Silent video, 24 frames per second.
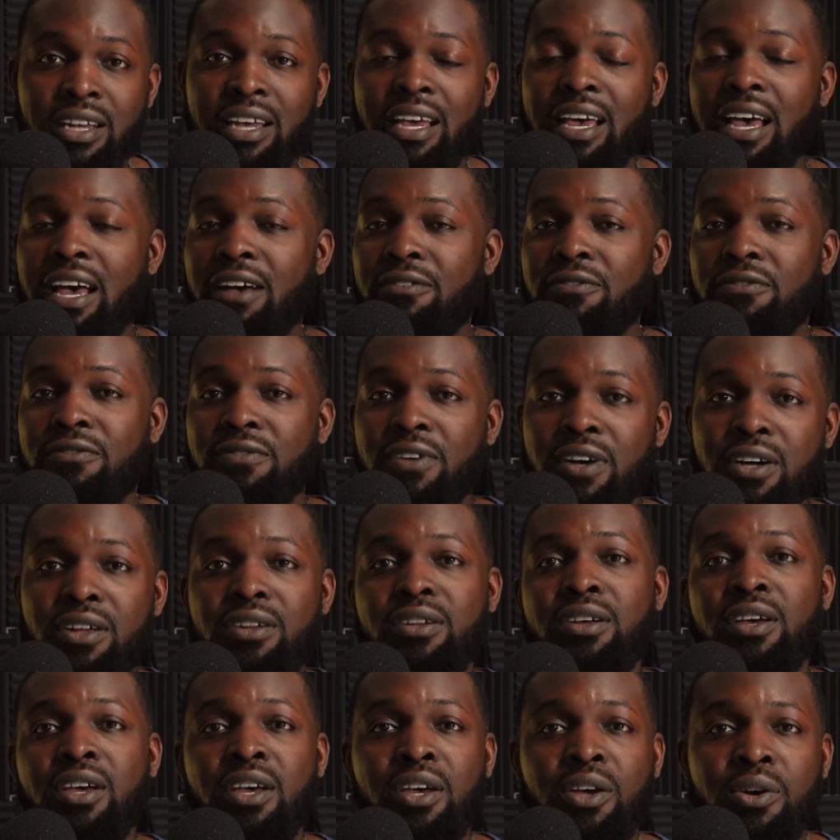Have
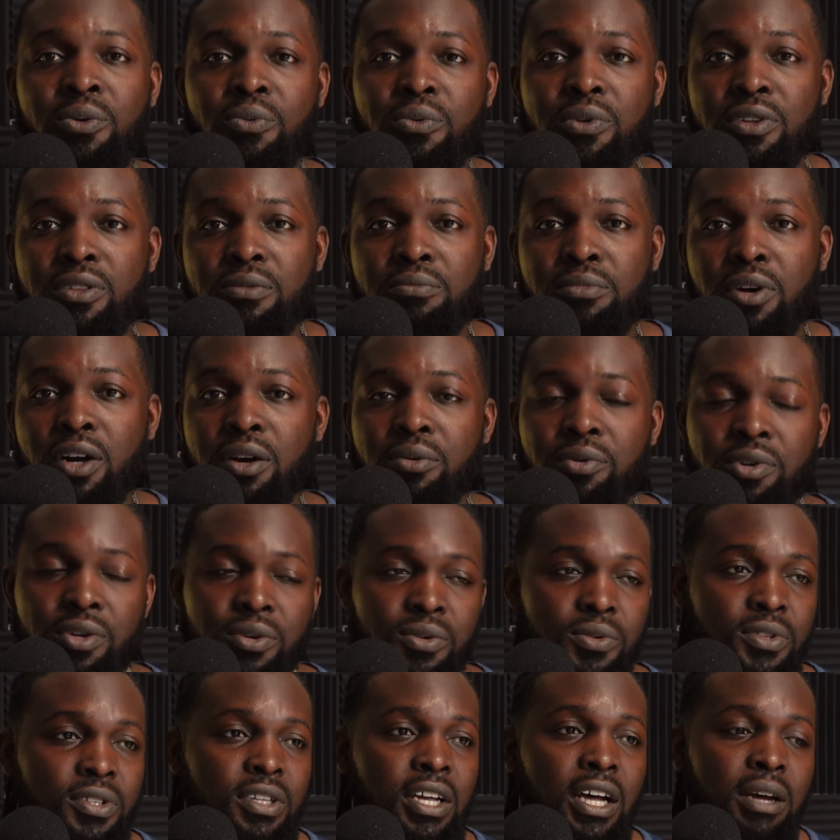fun with
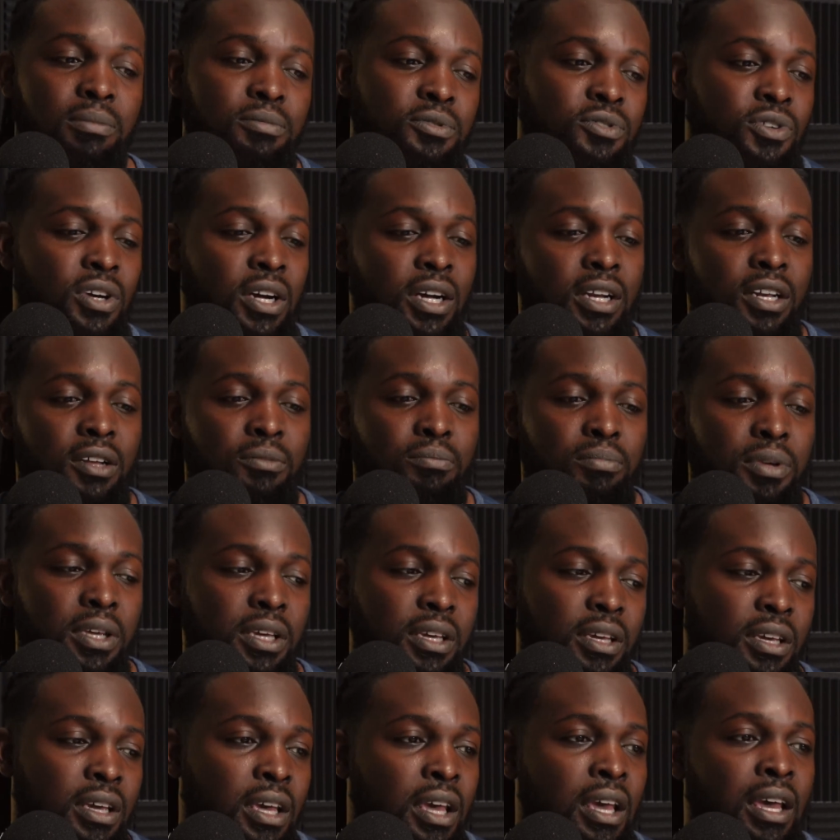barbecue. Stop trying to
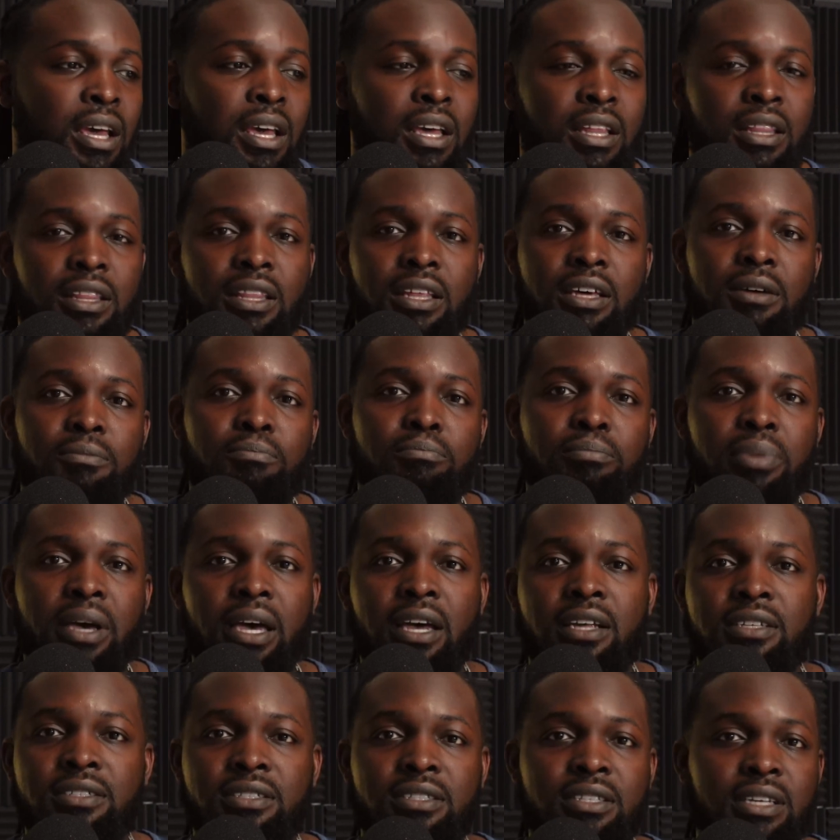be the
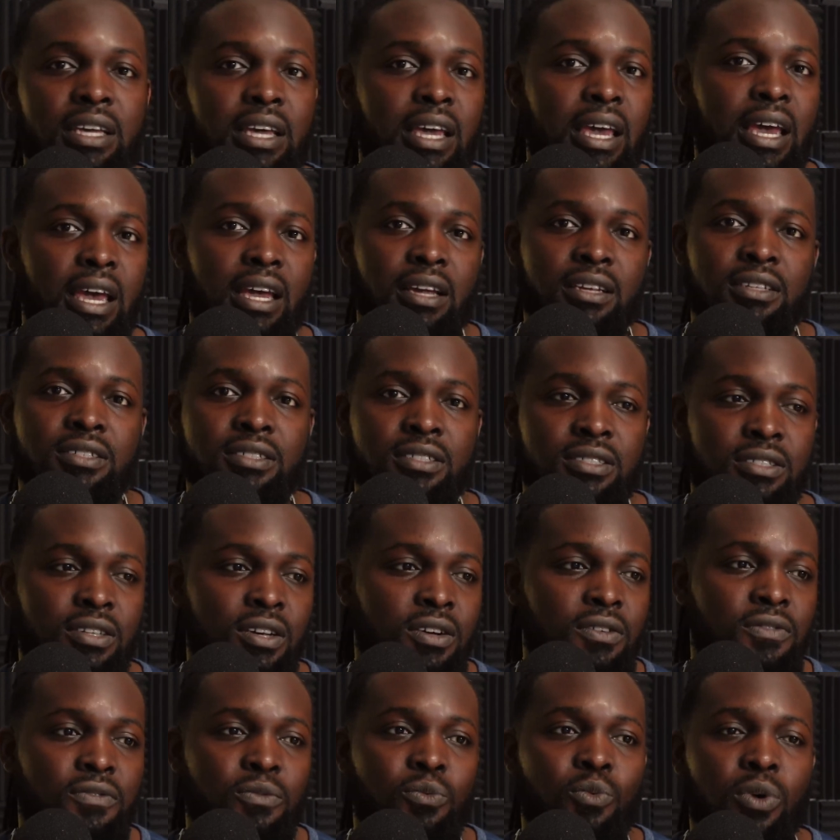best X
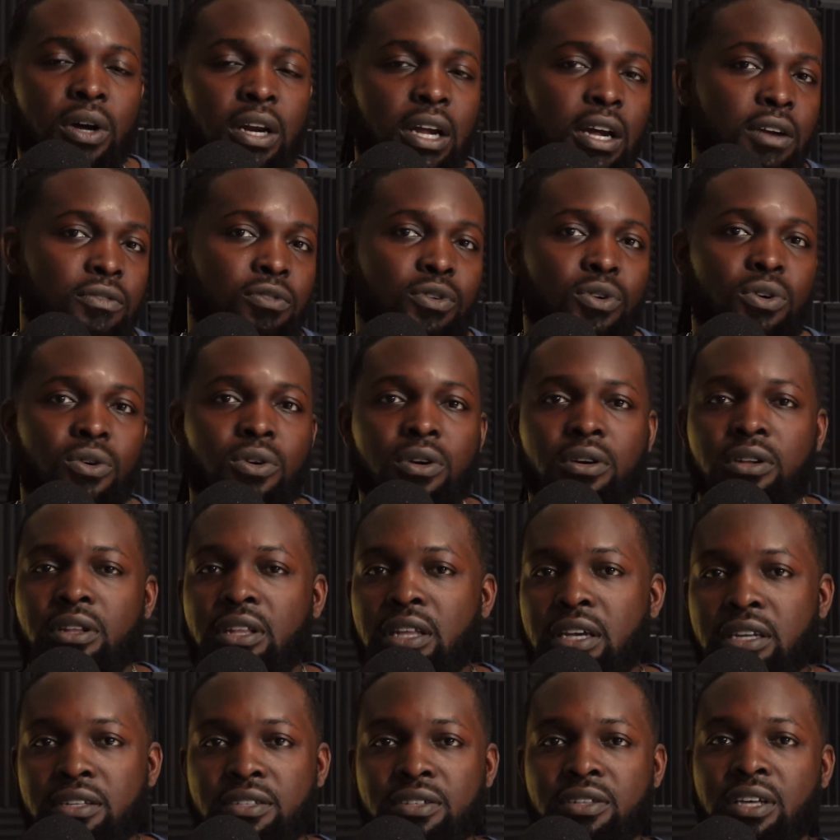of whatever or
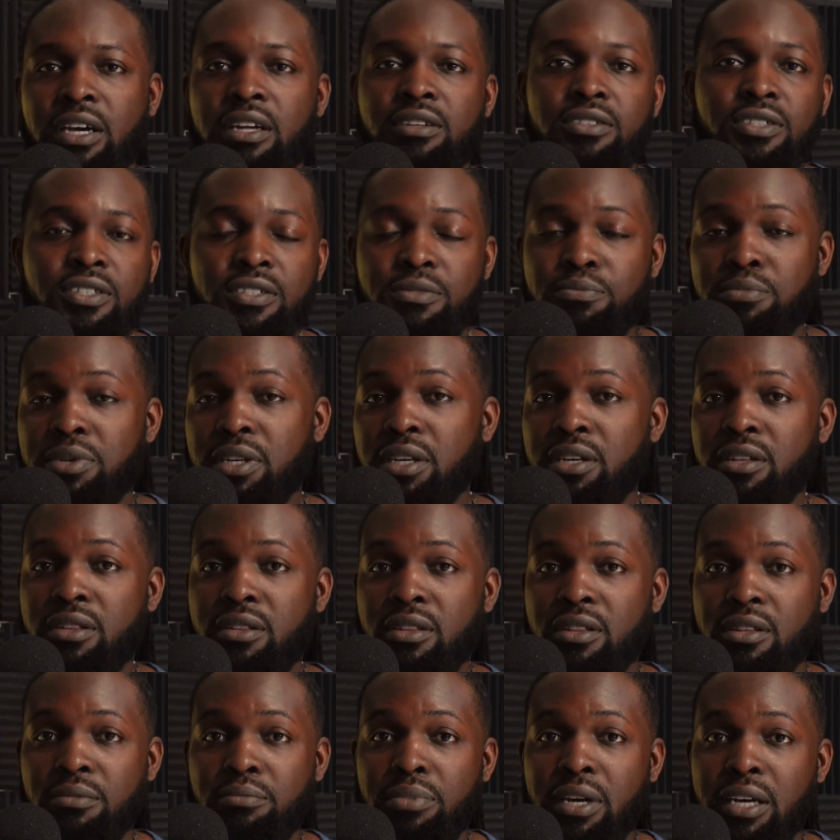this or that. Just be
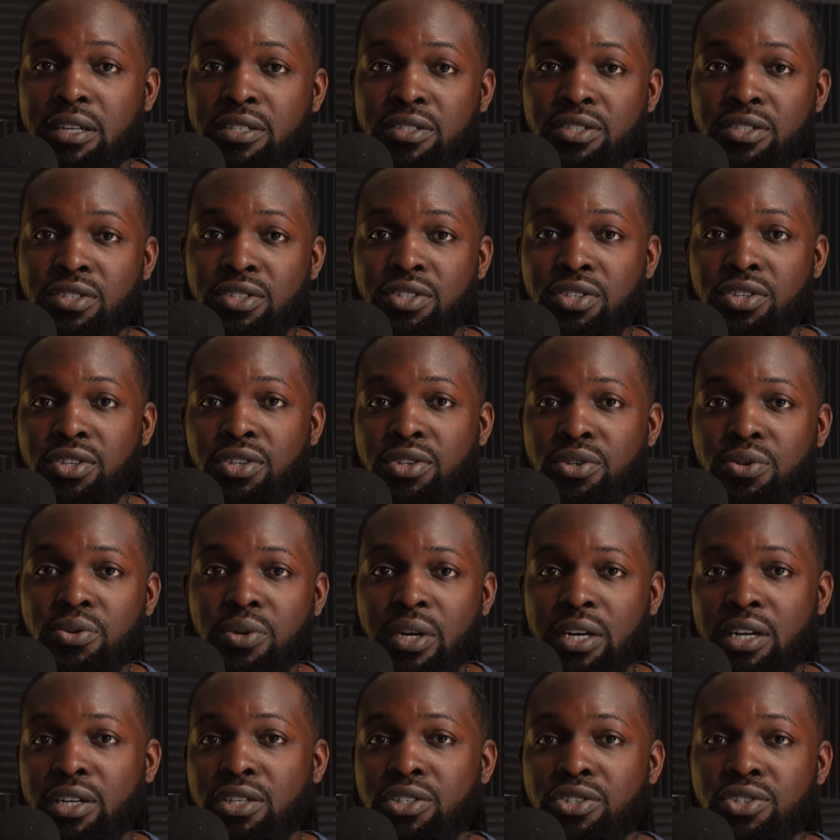the best you
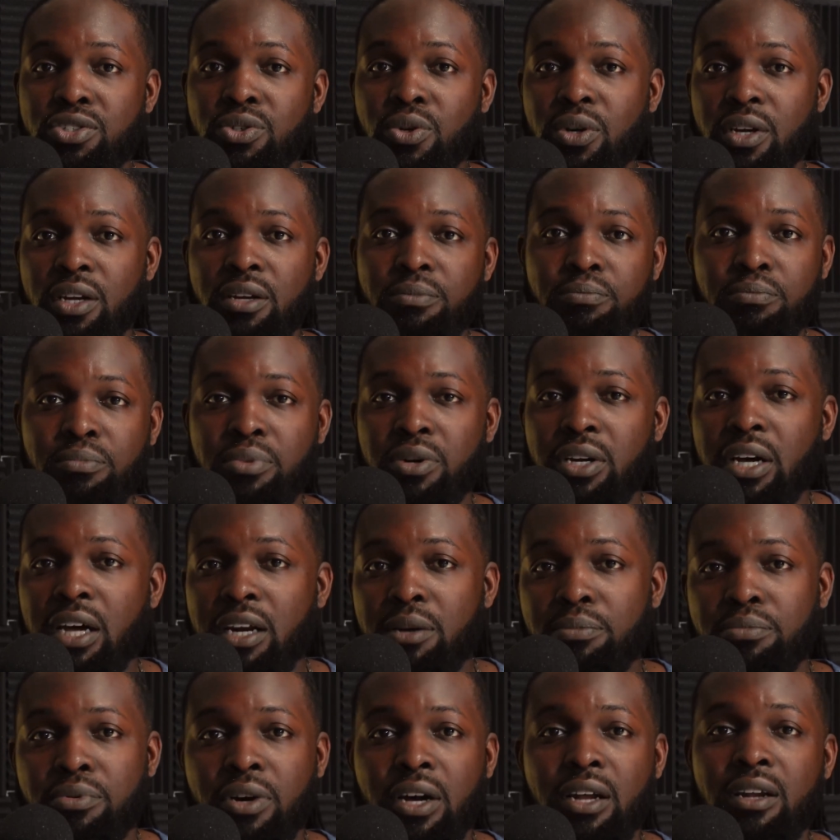and enjoy it. Put out a
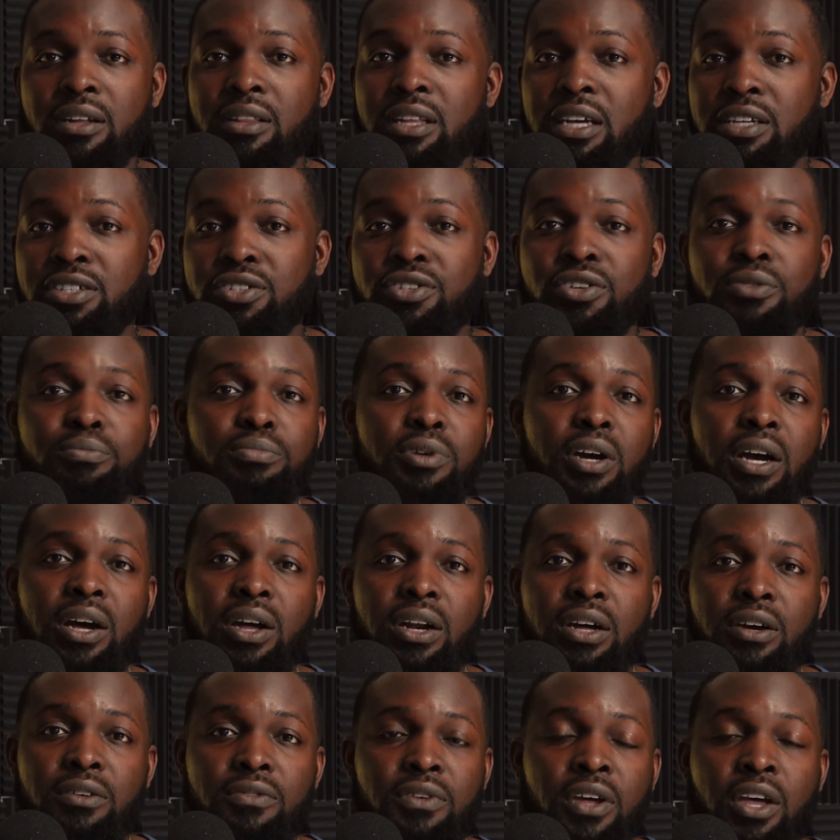product that you're proud
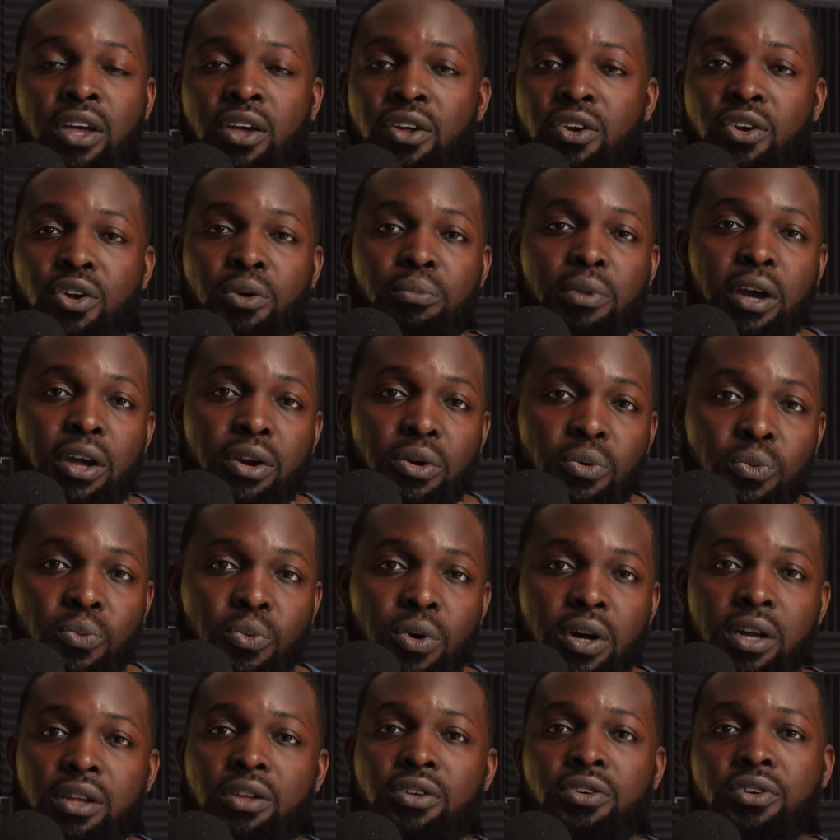of, no matter
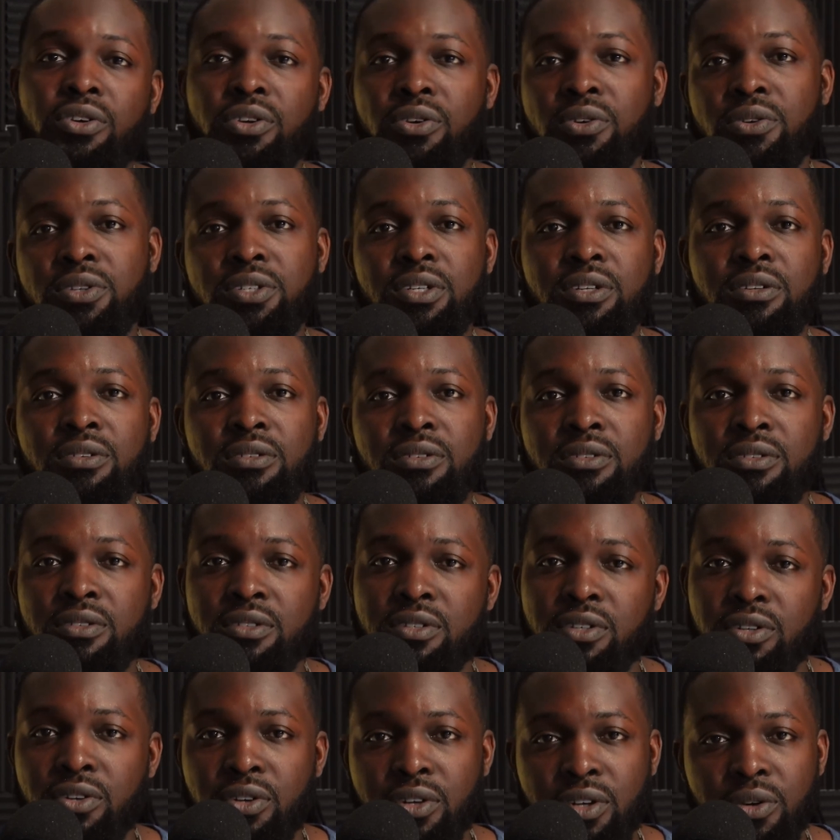what you're using
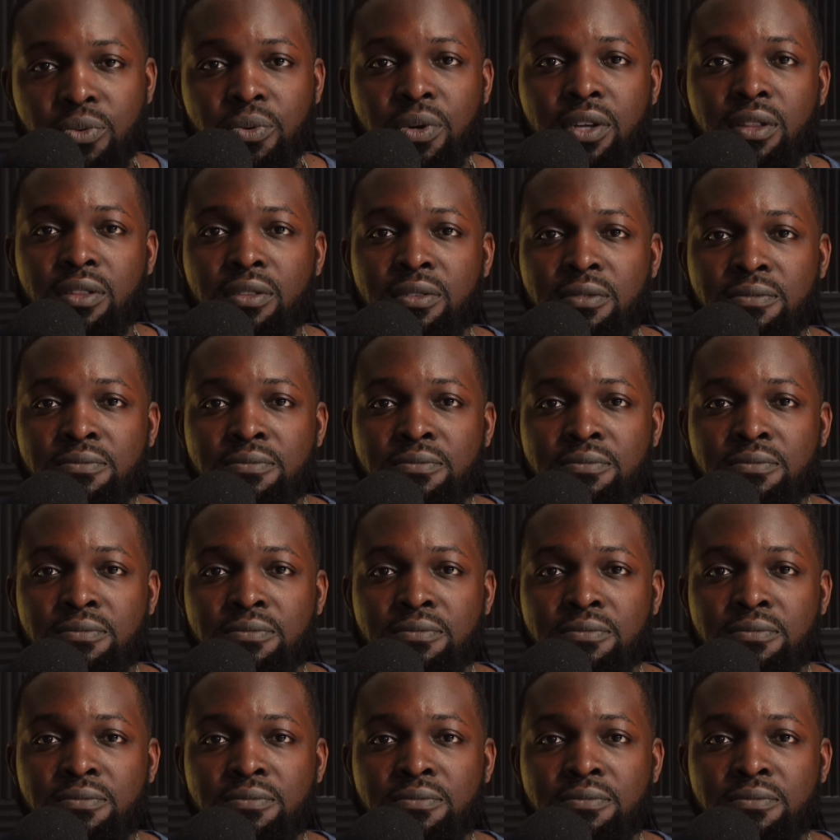to cook it with.